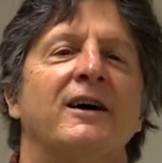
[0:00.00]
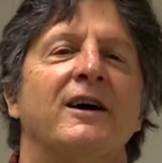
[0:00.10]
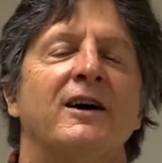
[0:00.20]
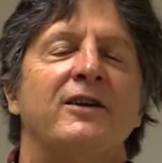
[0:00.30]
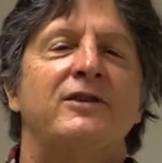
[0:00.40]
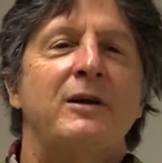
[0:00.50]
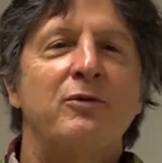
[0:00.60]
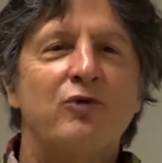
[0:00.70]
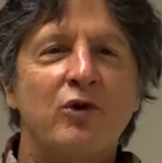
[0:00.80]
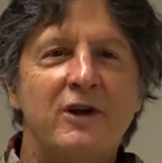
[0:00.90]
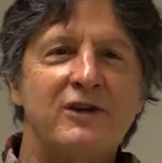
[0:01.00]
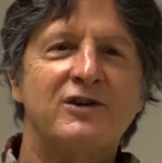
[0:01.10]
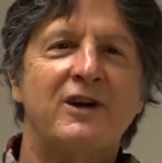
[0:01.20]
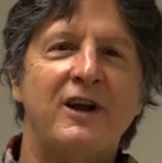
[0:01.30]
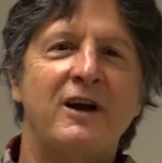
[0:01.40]
uh, day before
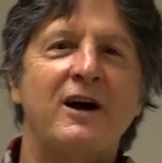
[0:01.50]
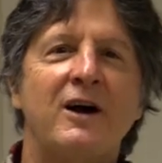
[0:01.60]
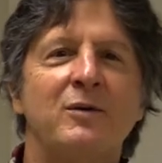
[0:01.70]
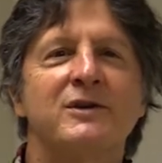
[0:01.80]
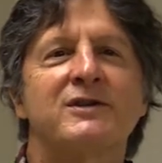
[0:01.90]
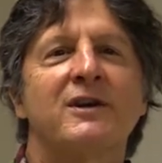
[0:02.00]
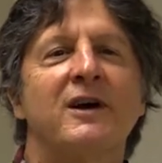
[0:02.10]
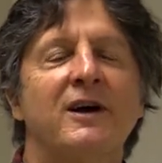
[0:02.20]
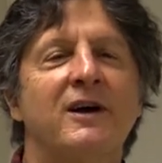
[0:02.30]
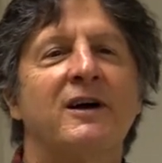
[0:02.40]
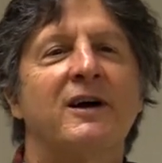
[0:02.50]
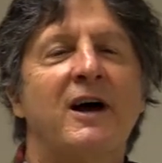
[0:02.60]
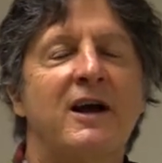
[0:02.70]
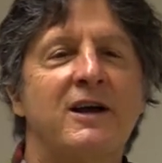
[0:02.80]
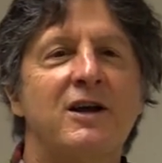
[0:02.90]
yesterday, I was uh,
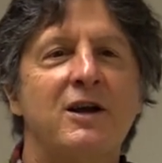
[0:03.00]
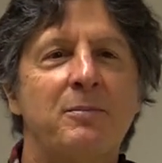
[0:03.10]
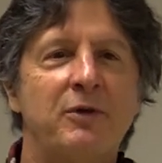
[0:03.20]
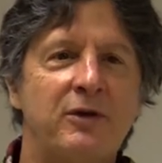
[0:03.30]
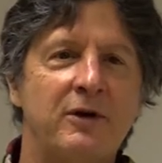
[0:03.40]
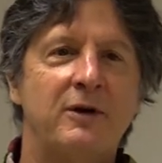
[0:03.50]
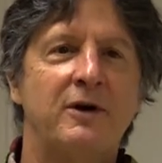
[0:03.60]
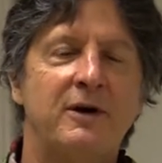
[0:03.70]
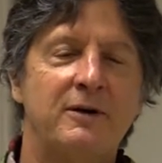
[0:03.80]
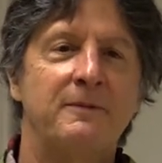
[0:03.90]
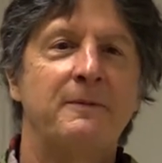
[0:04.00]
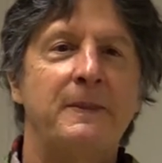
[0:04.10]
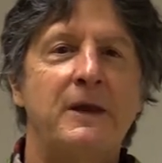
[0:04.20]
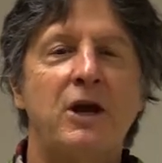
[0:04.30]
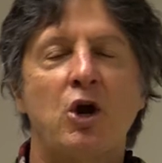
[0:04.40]
hiking up at the uh,
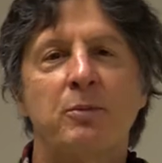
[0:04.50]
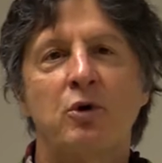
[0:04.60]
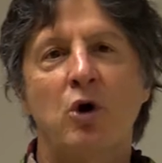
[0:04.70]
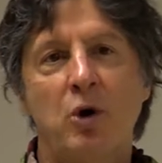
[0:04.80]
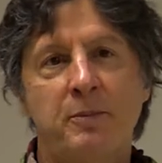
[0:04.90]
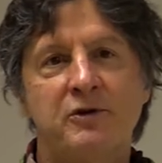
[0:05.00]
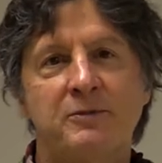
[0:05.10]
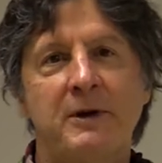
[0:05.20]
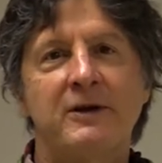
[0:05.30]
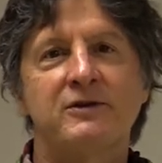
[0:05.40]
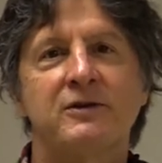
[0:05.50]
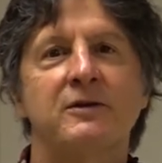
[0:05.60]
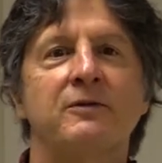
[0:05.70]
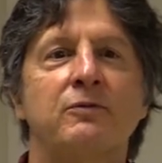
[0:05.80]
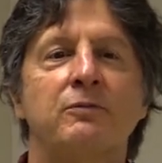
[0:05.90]
Caribou Open Space,
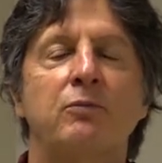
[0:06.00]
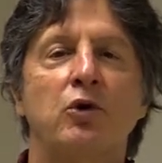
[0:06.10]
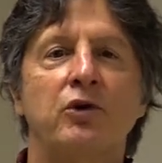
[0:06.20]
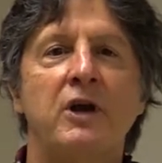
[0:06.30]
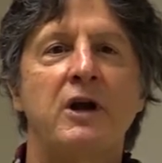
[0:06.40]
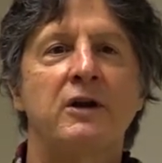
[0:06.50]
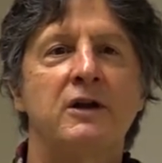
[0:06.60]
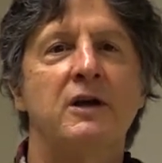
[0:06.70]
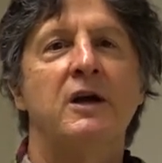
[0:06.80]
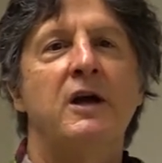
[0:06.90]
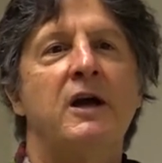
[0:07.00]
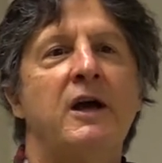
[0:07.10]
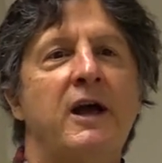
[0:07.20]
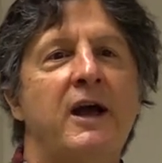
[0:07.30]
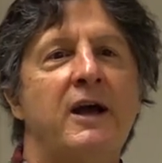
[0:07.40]
Boulder County,
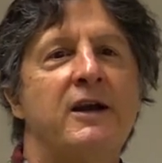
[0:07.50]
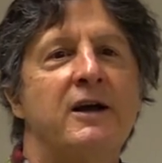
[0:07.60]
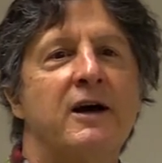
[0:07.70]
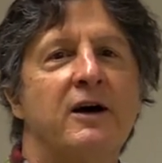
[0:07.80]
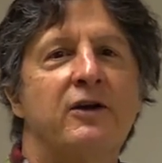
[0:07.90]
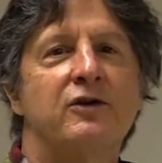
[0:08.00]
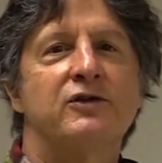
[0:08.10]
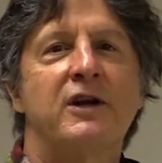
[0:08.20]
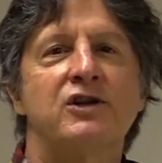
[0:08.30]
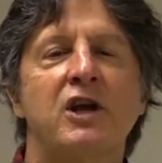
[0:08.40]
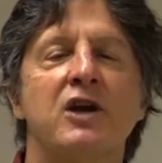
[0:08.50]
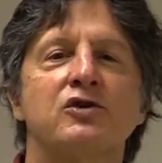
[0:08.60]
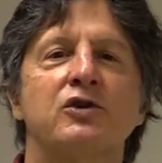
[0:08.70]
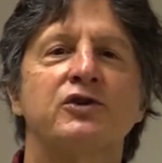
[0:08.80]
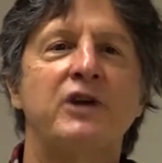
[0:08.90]
and uh, there's an
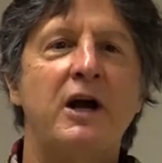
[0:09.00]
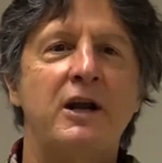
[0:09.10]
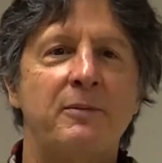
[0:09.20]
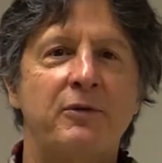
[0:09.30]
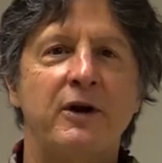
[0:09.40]
educational sign up